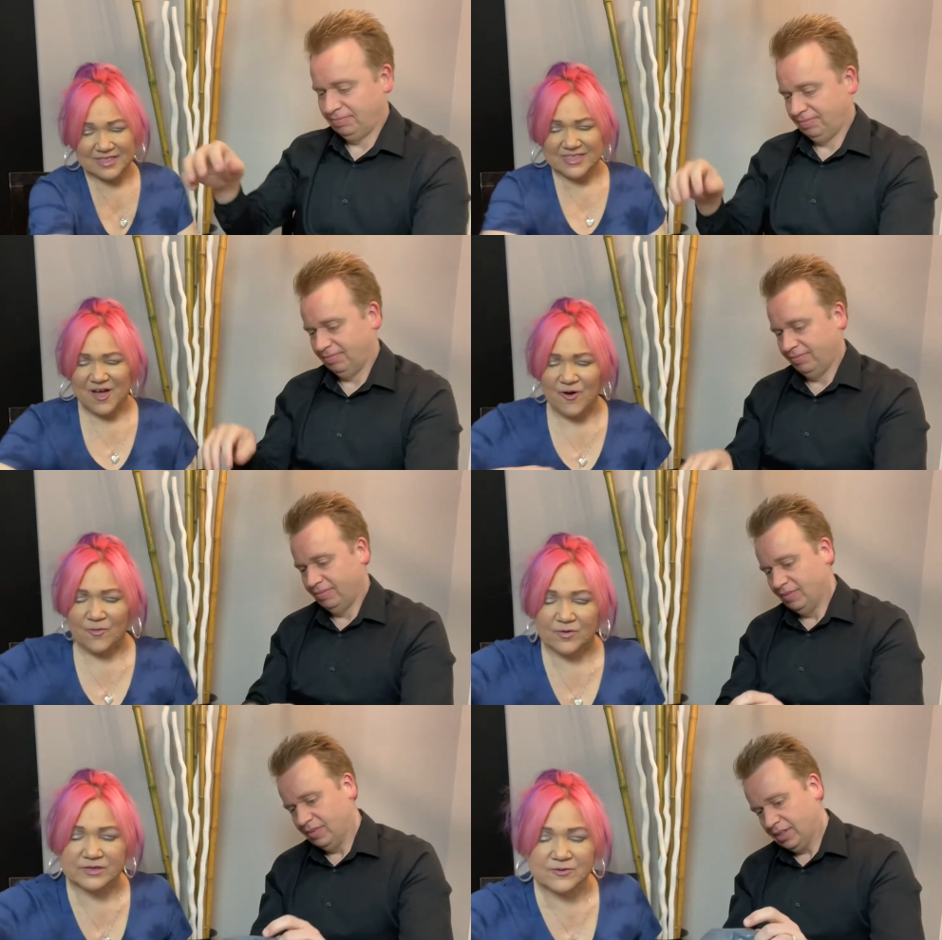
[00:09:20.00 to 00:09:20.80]

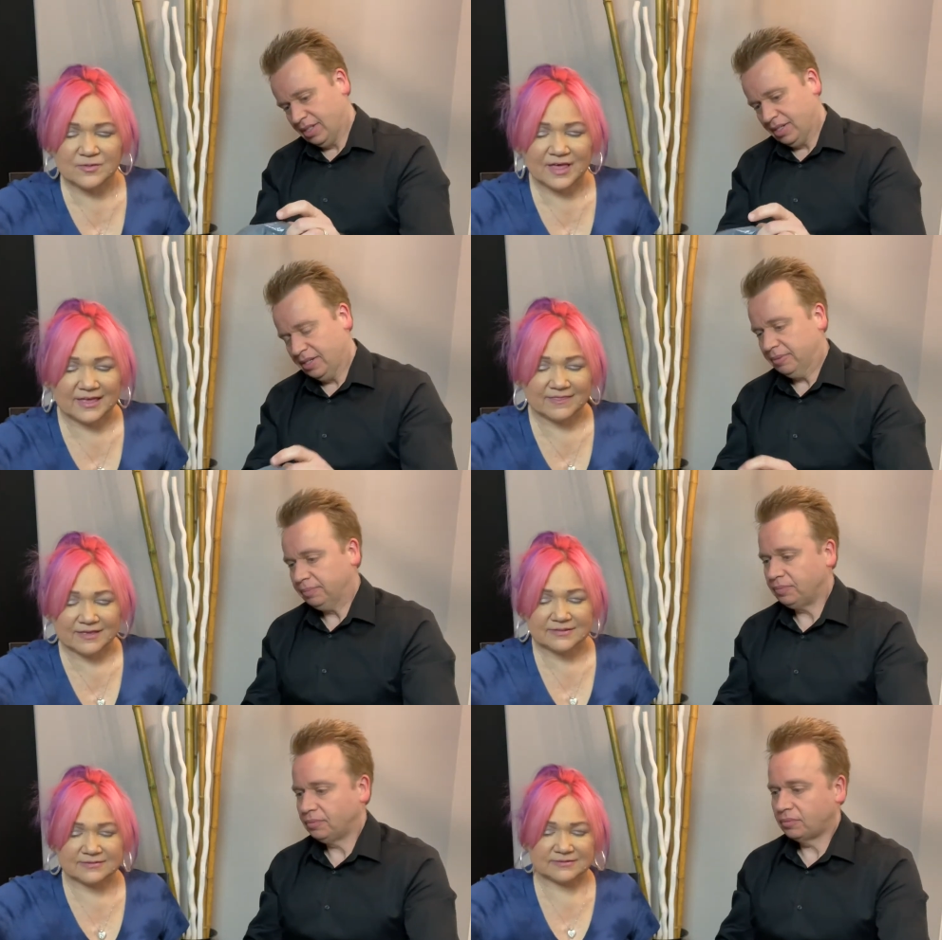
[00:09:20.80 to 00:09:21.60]
Speaker 1: no, you like
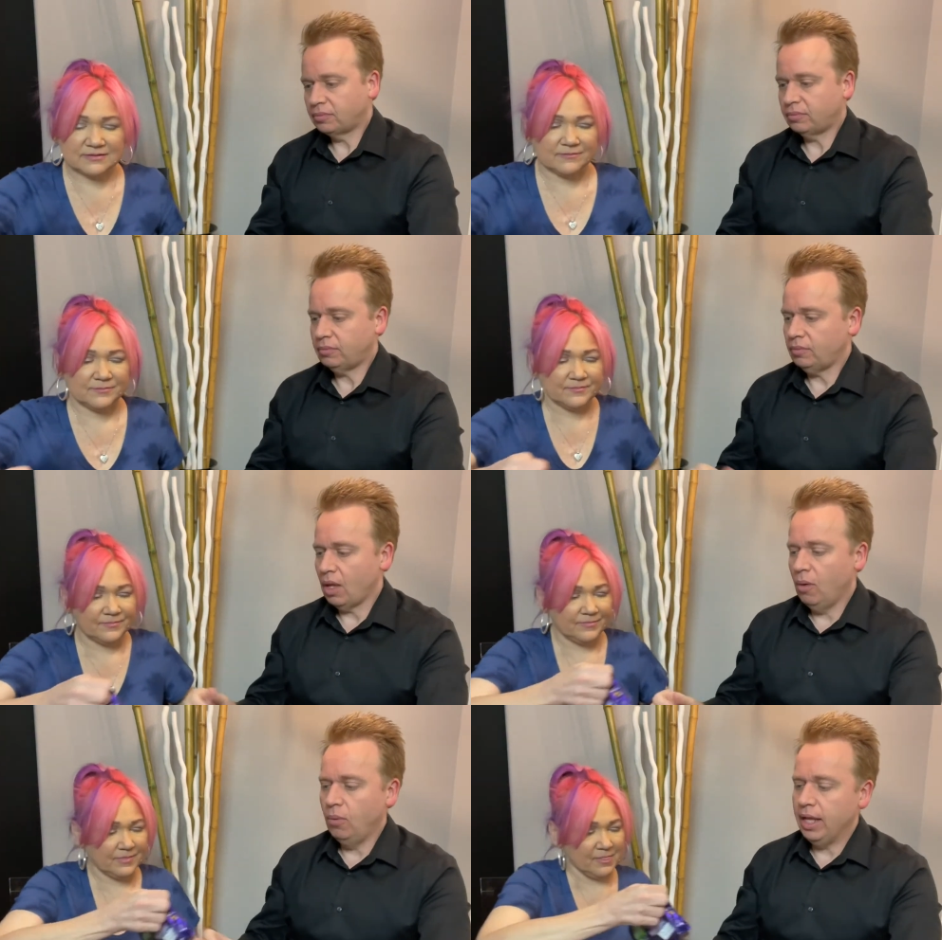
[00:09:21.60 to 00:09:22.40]
this.
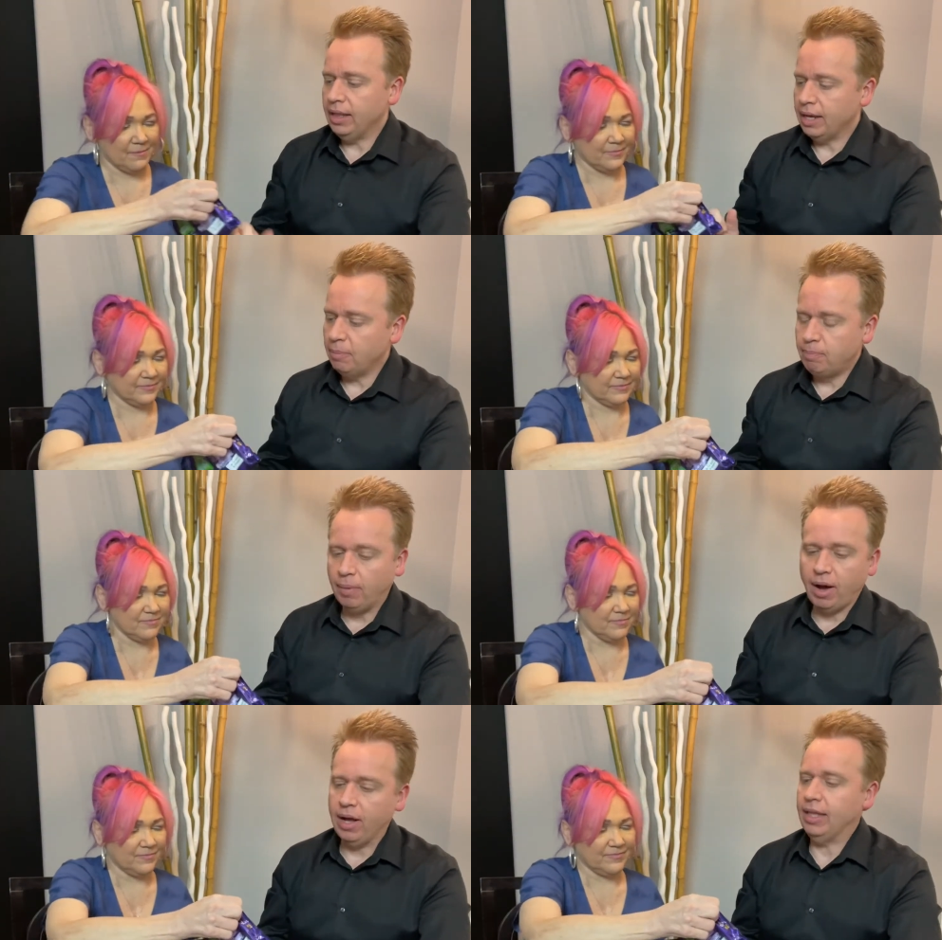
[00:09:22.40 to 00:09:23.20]
Speaker 2: Well, I like them.
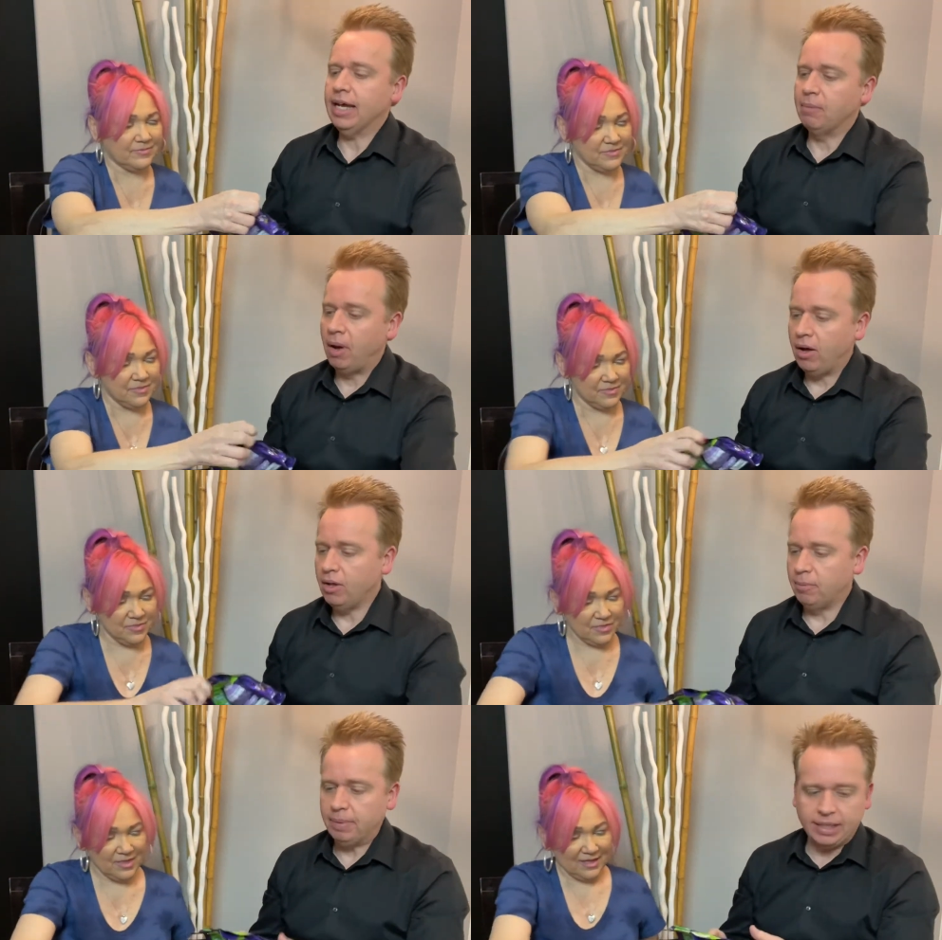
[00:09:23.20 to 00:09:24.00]
I like them
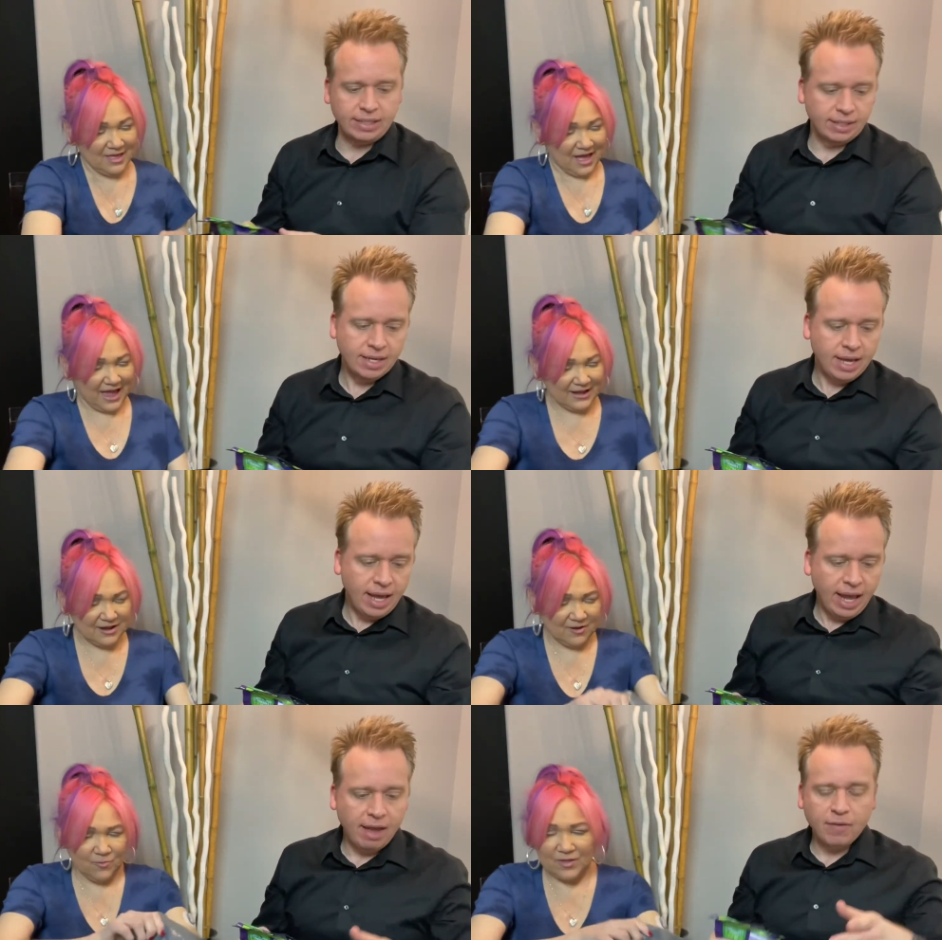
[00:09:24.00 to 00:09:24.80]
all, but
Speaker 1: I
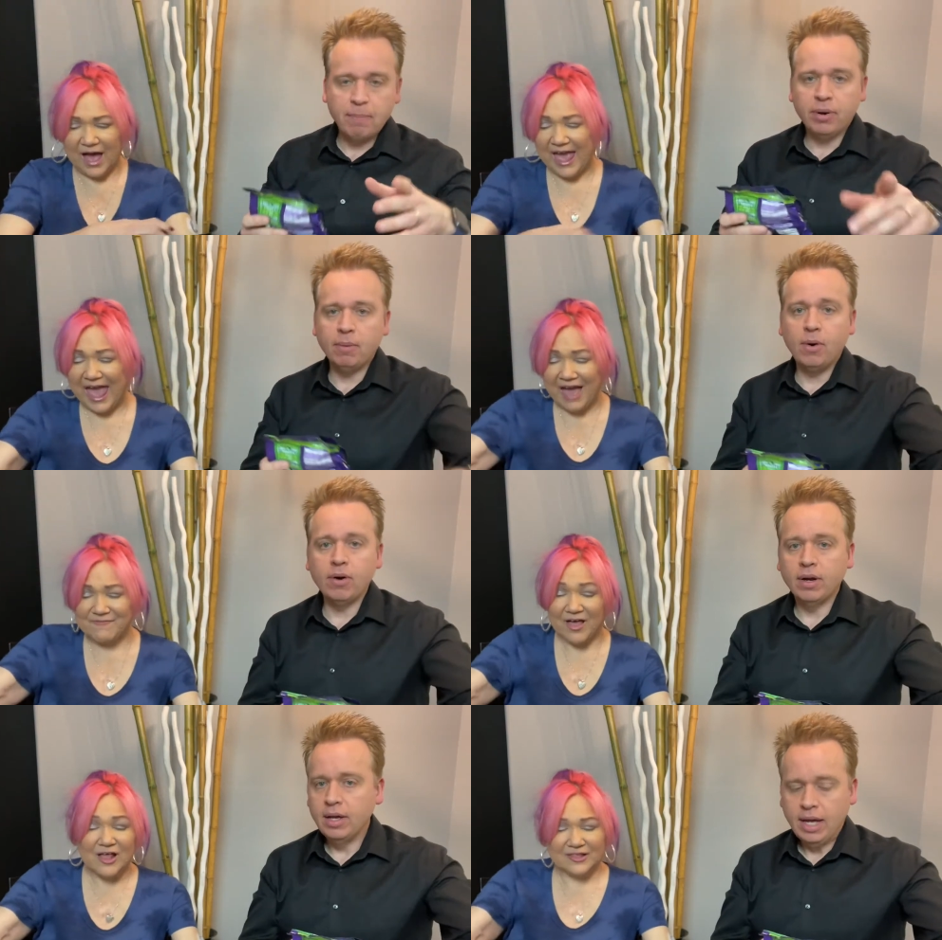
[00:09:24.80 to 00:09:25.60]
know. Well, I, I have.
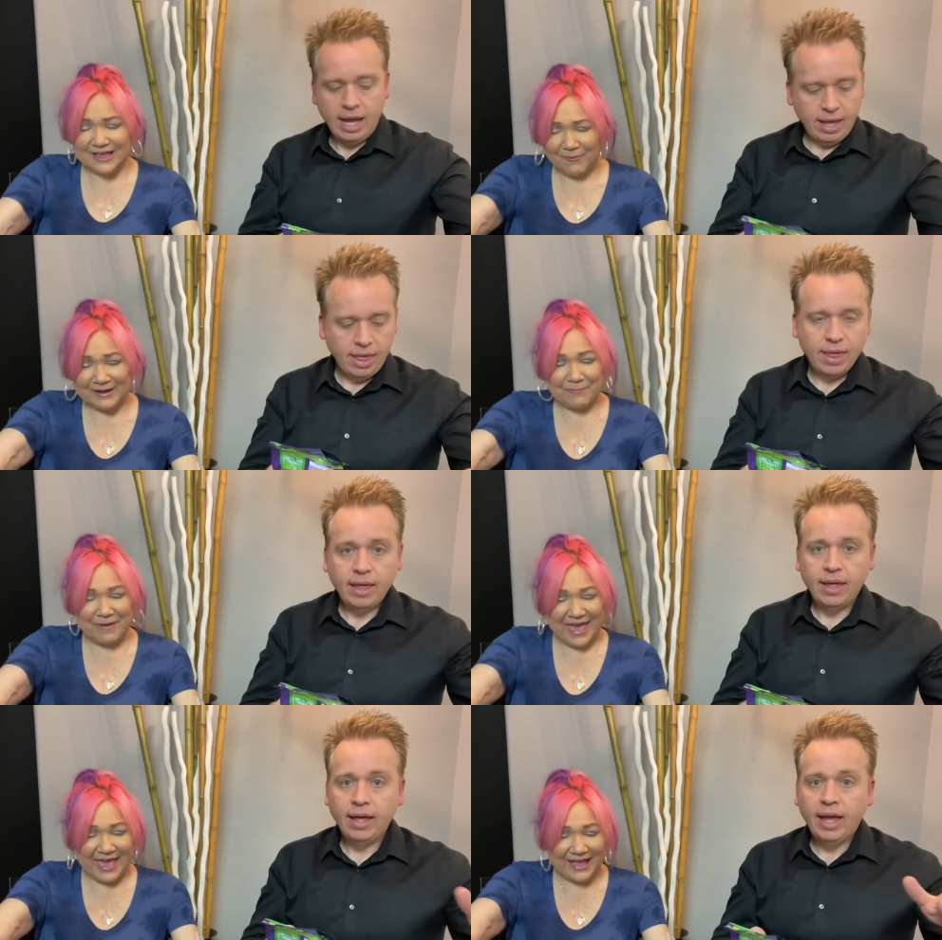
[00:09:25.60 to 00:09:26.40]
All, look at what
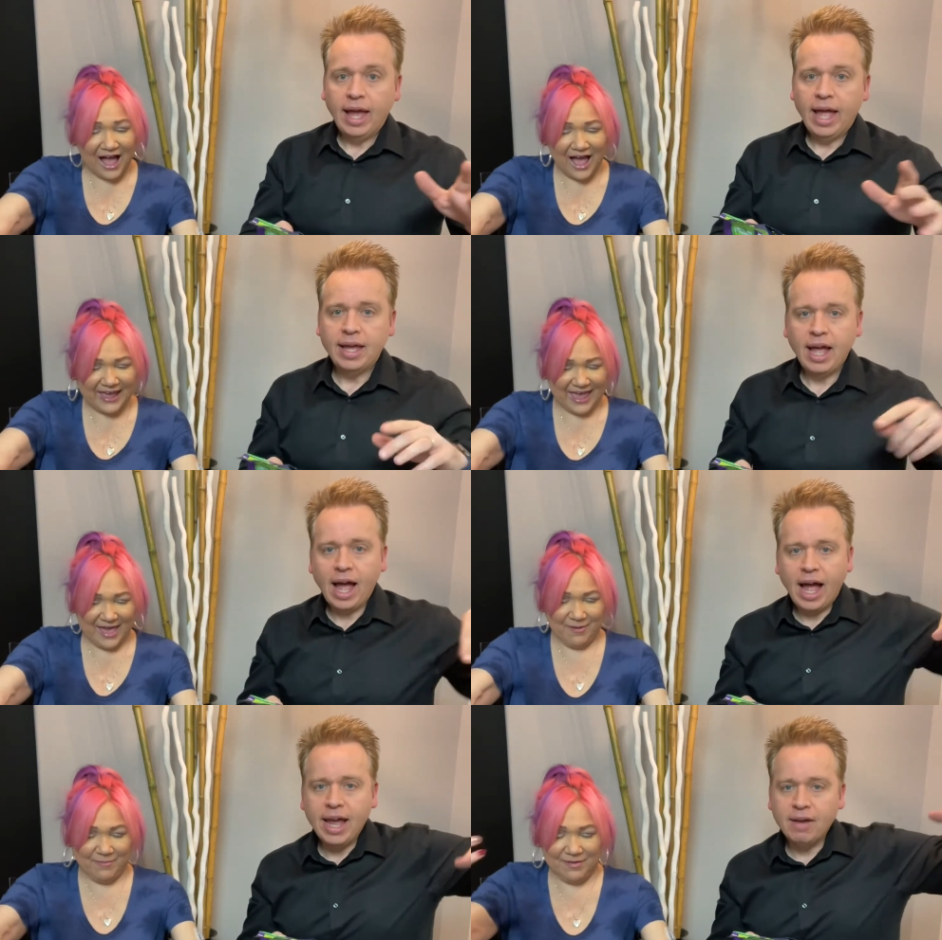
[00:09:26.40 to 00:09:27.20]
a pig I
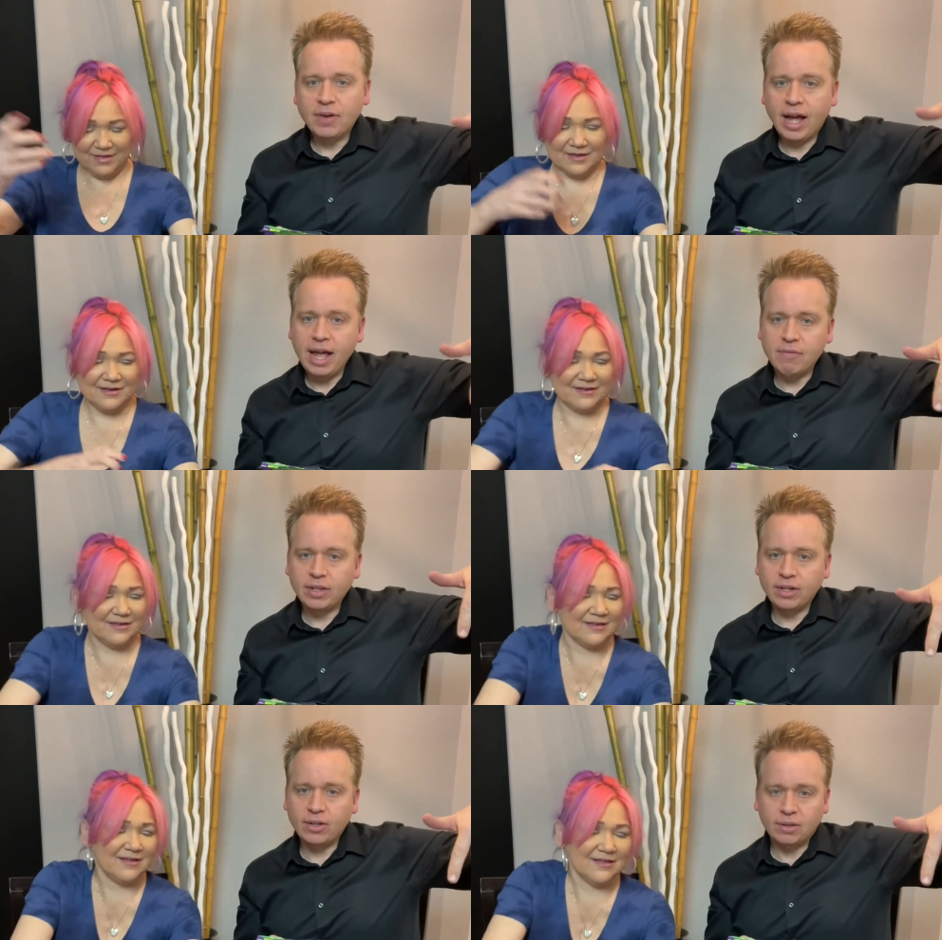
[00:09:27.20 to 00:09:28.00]
am. I
Speaker 2: have. I have a
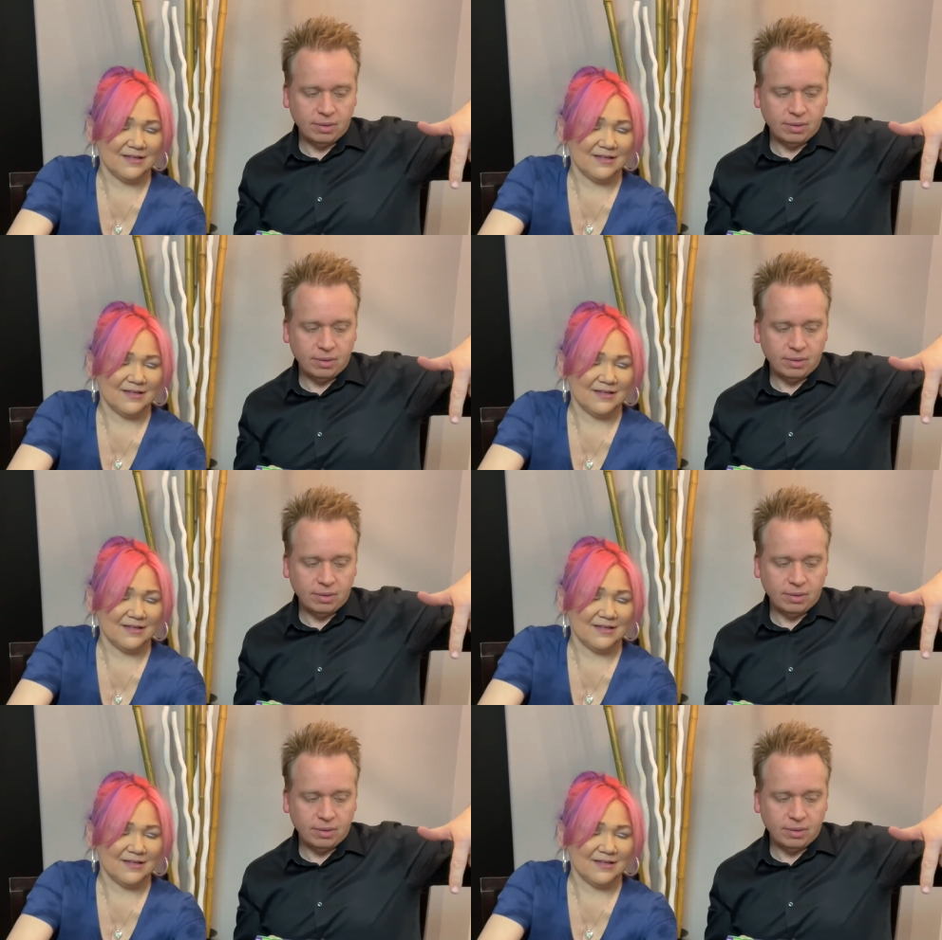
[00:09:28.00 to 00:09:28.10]
little